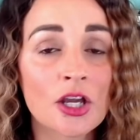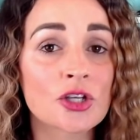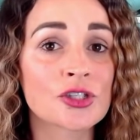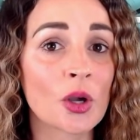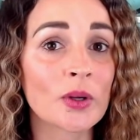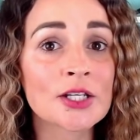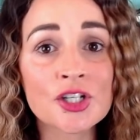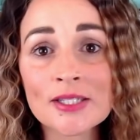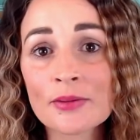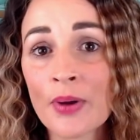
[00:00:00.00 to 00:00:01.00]
So it
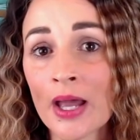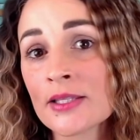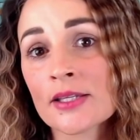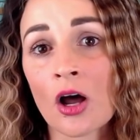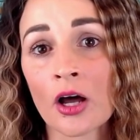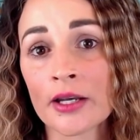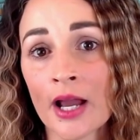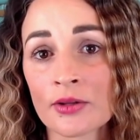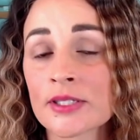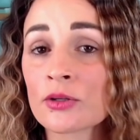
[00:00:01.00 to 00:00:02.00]
just depends on
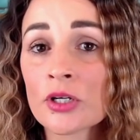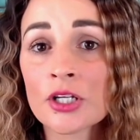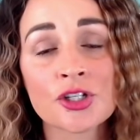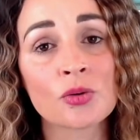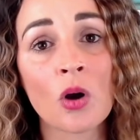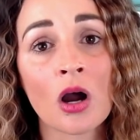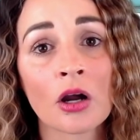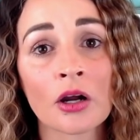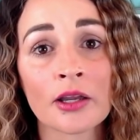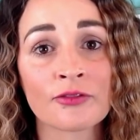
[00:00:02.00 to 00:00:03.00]
how serious you
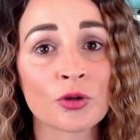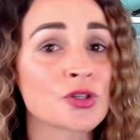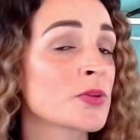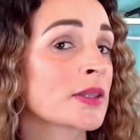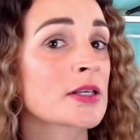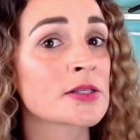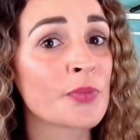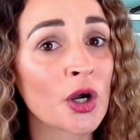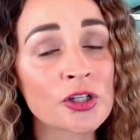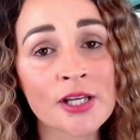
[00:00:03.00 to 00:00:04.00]
are, if you're doing this
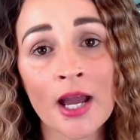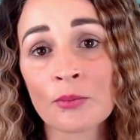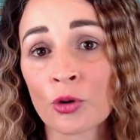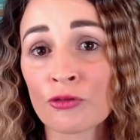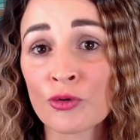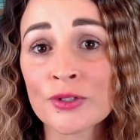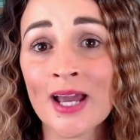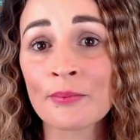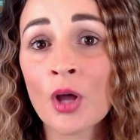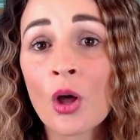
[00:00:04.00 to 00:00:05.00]
part-time or
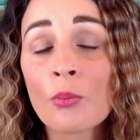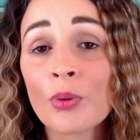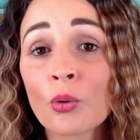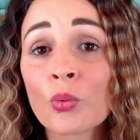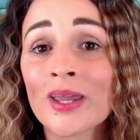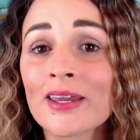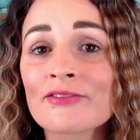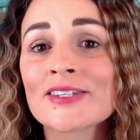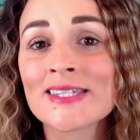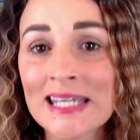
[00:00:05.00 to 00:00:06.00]
full-time, but we've
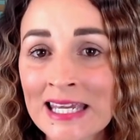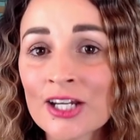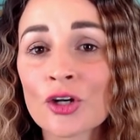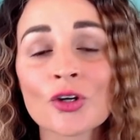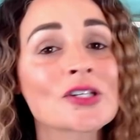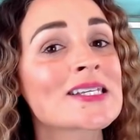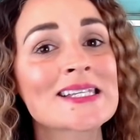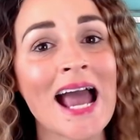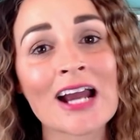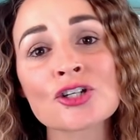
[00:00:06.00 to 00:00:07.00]
seen nurses
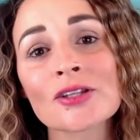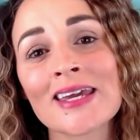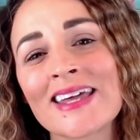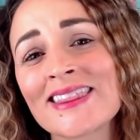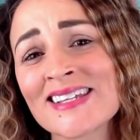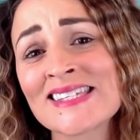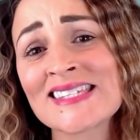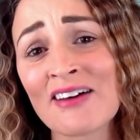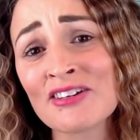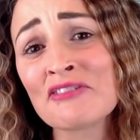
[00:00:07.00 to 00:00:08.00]
actually hit the
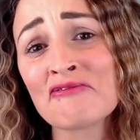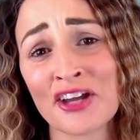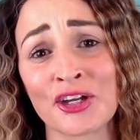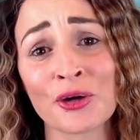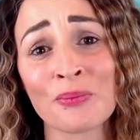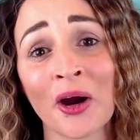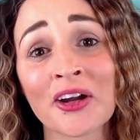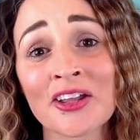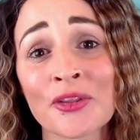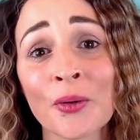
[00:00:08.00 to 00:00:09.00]
7-figure mark
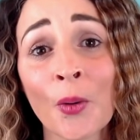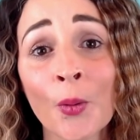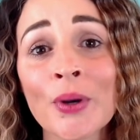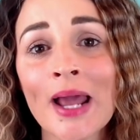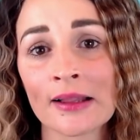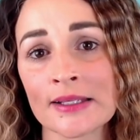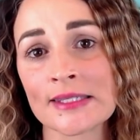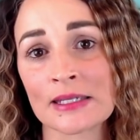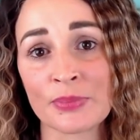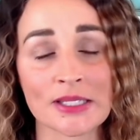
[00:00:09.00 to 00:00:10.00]
in their own
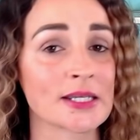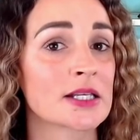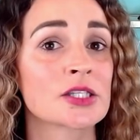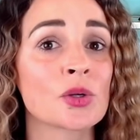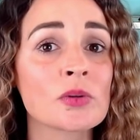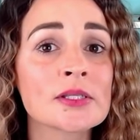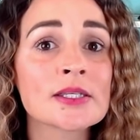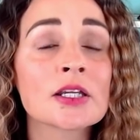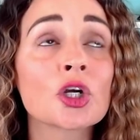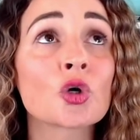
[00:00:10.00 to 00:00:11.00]
LNC business. So it's
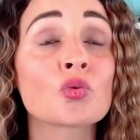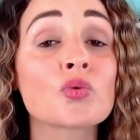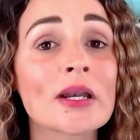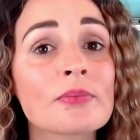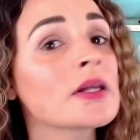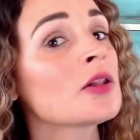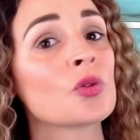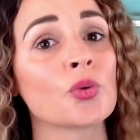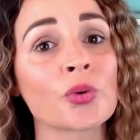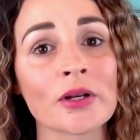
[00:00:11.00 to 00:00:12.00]
an incredibly
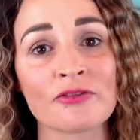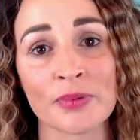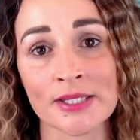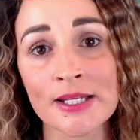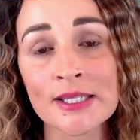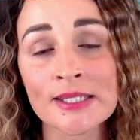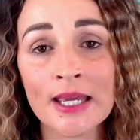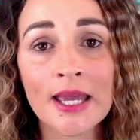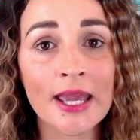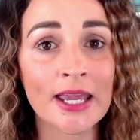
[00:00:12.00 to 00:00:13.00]
lucrative business.
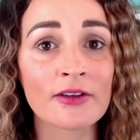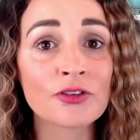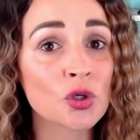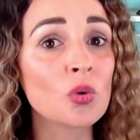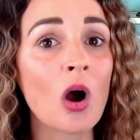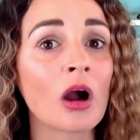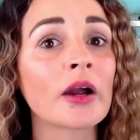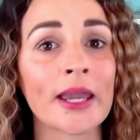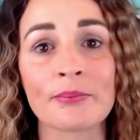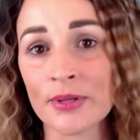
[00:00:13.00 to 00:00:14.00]
If you are
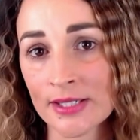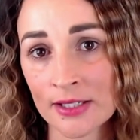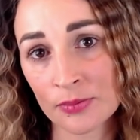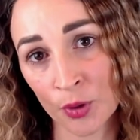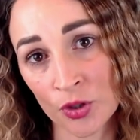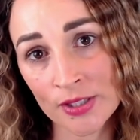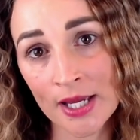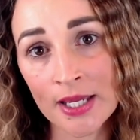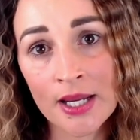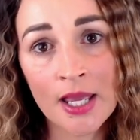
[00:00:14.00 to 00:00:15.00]
a business
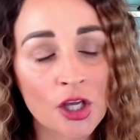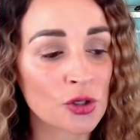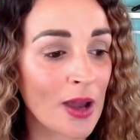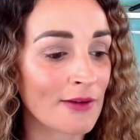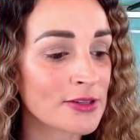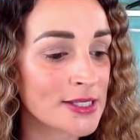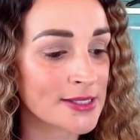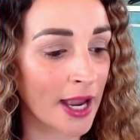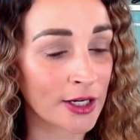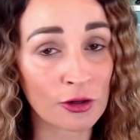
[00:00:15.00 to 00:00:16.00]
person, you have a
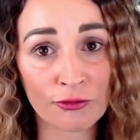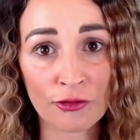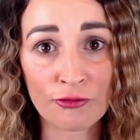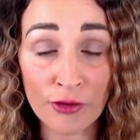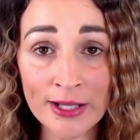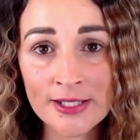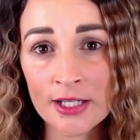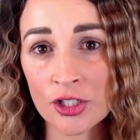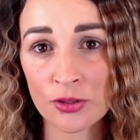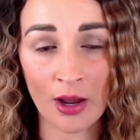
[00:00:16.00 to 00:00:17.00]
desire for
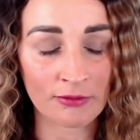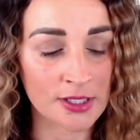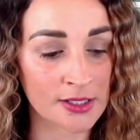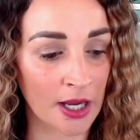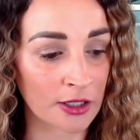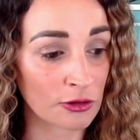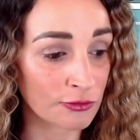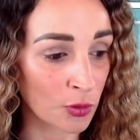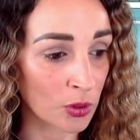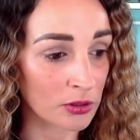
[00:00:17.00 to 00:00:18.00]
forensics, you have a desire
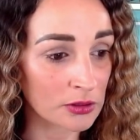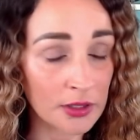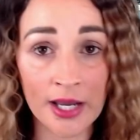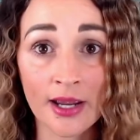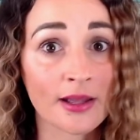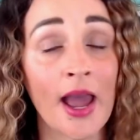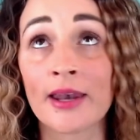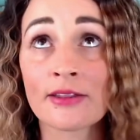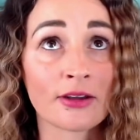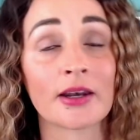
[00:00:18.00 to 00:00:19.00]
for
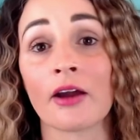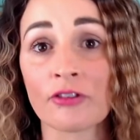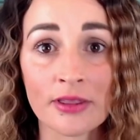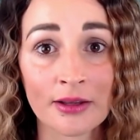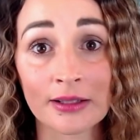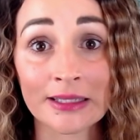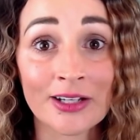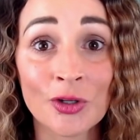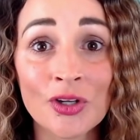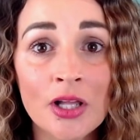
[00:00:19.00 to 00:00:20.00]
anything and everything
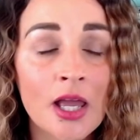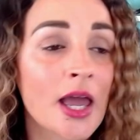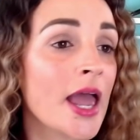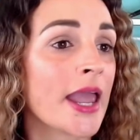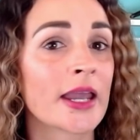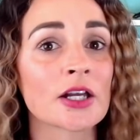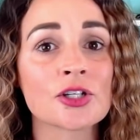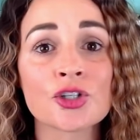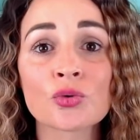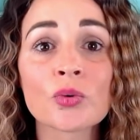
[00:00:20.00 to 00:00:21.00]
legal, and
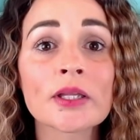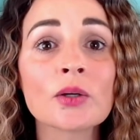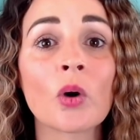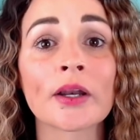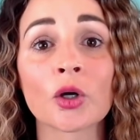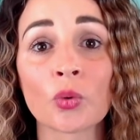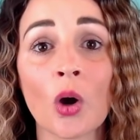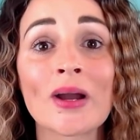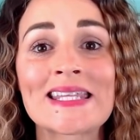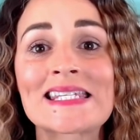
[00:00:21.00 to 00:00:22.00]
you really want to
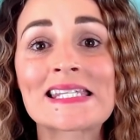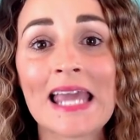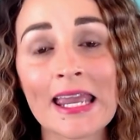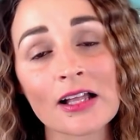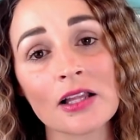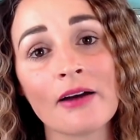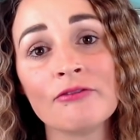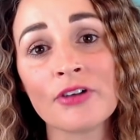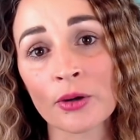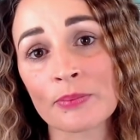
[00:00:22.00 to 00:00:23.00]
grow and scale a
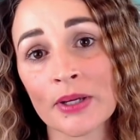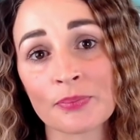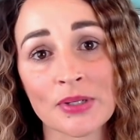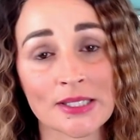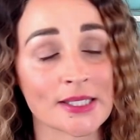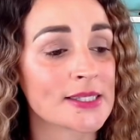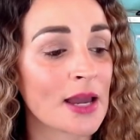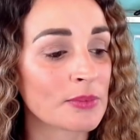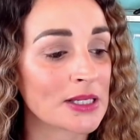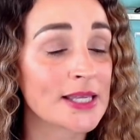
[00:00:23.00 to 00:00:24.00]
very big business.
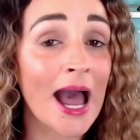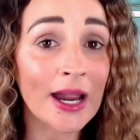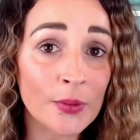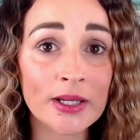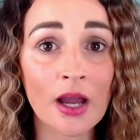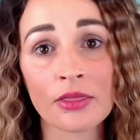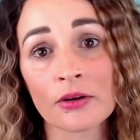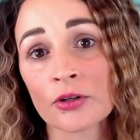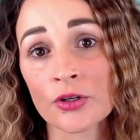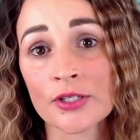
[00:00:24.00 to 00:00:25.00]
That means hiring
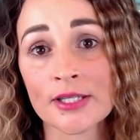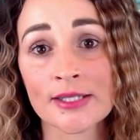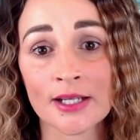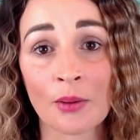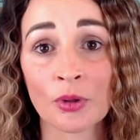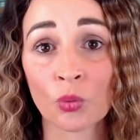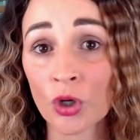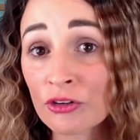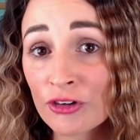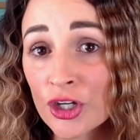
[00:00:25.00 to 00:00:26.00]
other nurses to come and
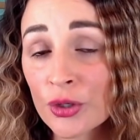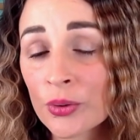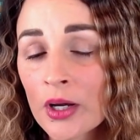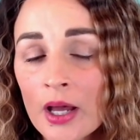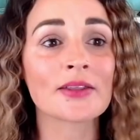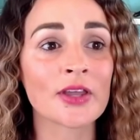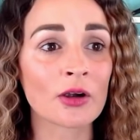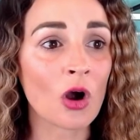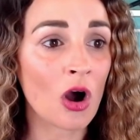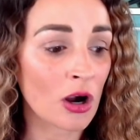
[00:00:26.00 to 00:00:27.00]
work for you.
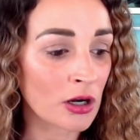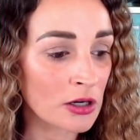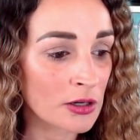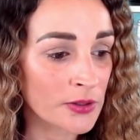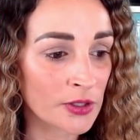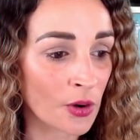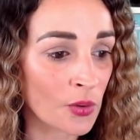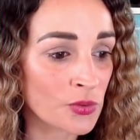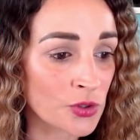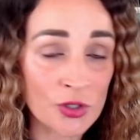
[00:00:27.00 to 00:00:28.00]
There are,
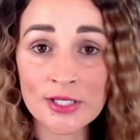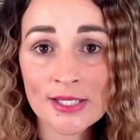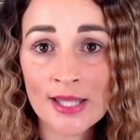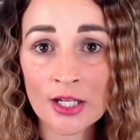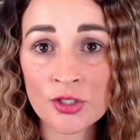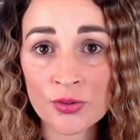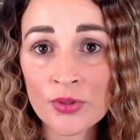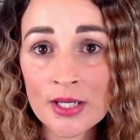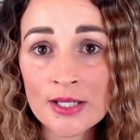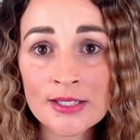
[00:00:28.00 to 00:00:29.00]
nurses that do
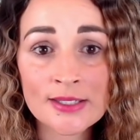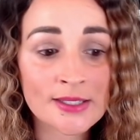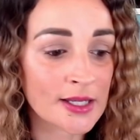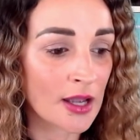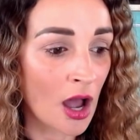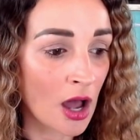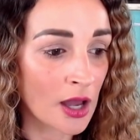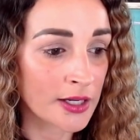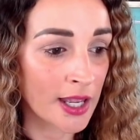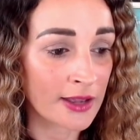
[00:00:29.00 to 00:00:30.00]
this
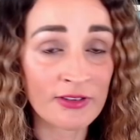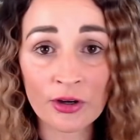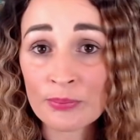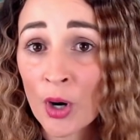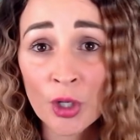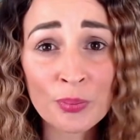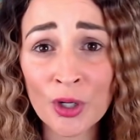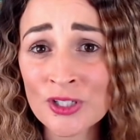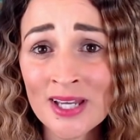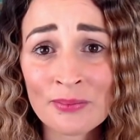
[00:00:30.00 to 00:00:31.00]
on a very
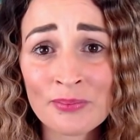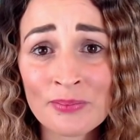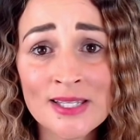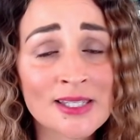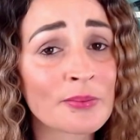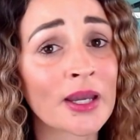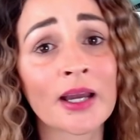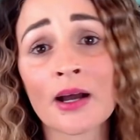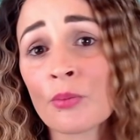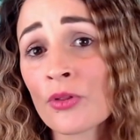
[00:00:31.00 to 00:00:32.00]
part-time basis and make a
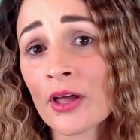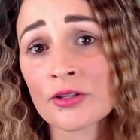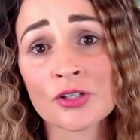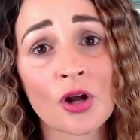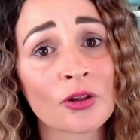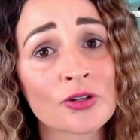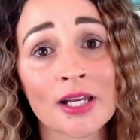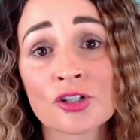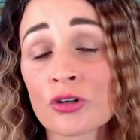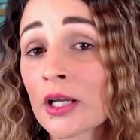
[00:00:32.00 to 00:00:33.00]
couple $1,000s
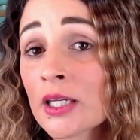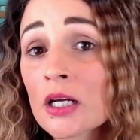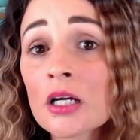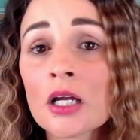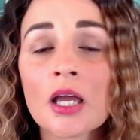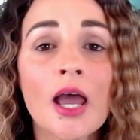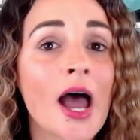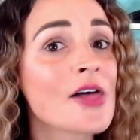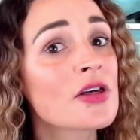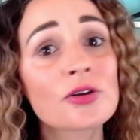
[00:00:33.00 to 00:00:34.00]
extra a year.
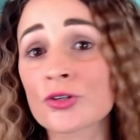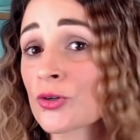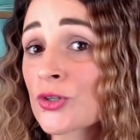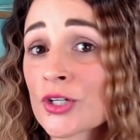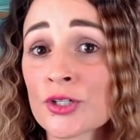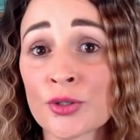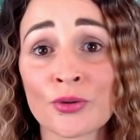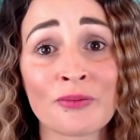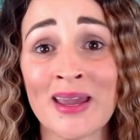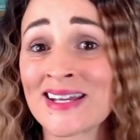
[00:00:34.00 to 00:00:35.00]
And then there's nurses
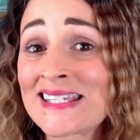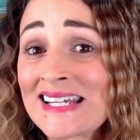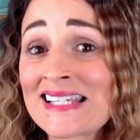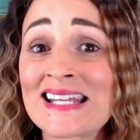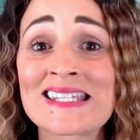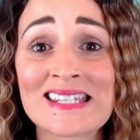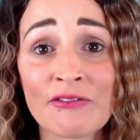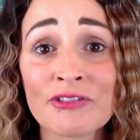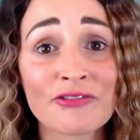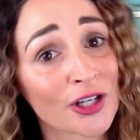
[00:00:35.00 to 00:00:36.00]
who make 6 and
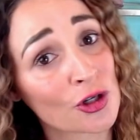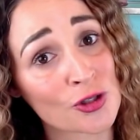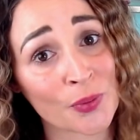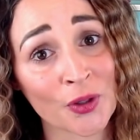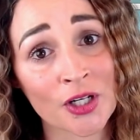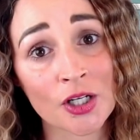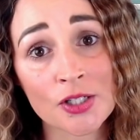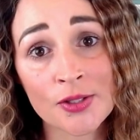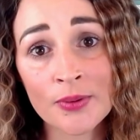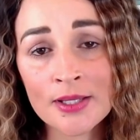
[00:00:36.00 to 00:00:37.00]
7 figures per year.
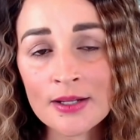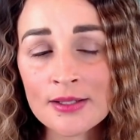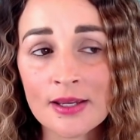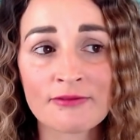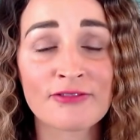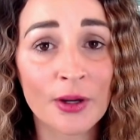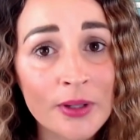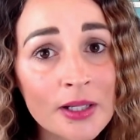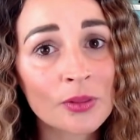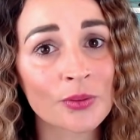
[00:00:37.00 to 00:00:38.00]
So it is a
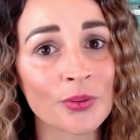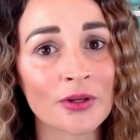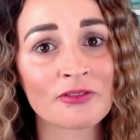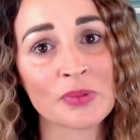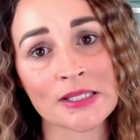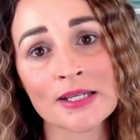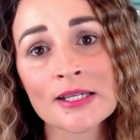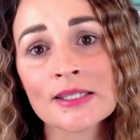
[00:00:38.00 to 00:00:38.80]
very lucrative business